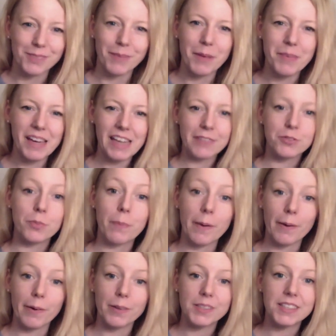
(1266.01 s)
Maybe I have to
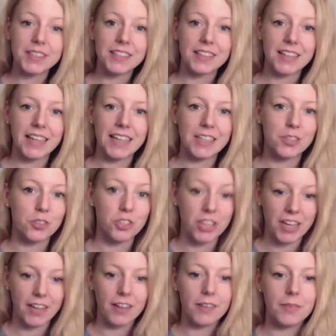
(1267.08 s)
pause and to
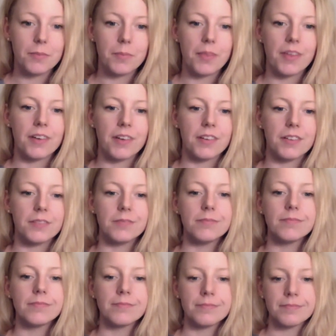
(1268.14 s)
check the
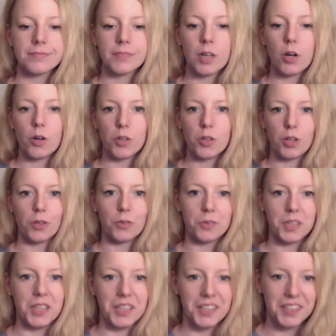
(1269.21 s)
audio.
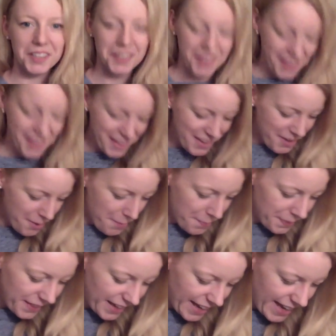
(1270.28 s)

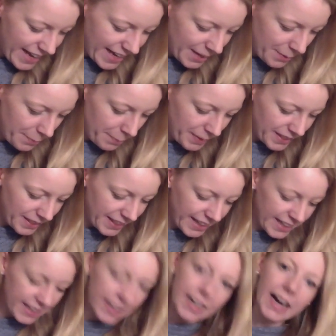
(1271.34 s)
But
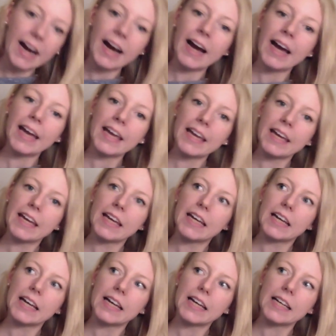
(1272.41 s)
then I
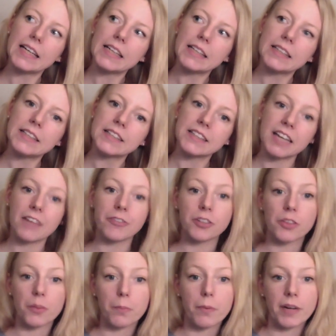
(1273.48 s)
discovered
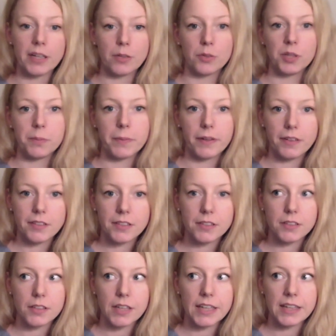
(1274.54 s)
the Bryony
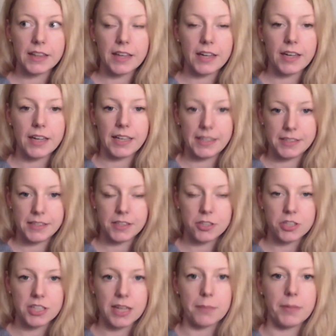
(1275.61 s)
Bears, and they're a Stitch in
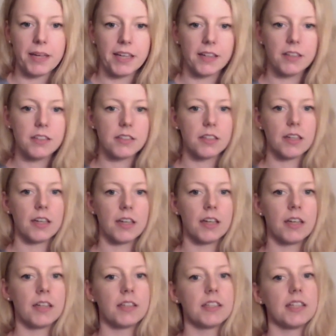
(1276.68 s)
Time blanket.
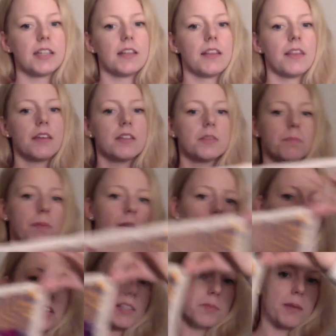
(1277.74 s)
And this
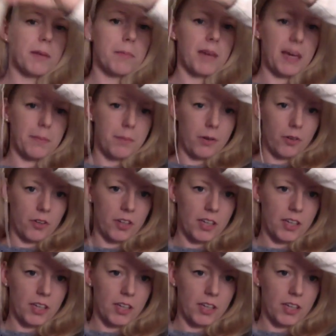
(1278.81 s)
block is my May block.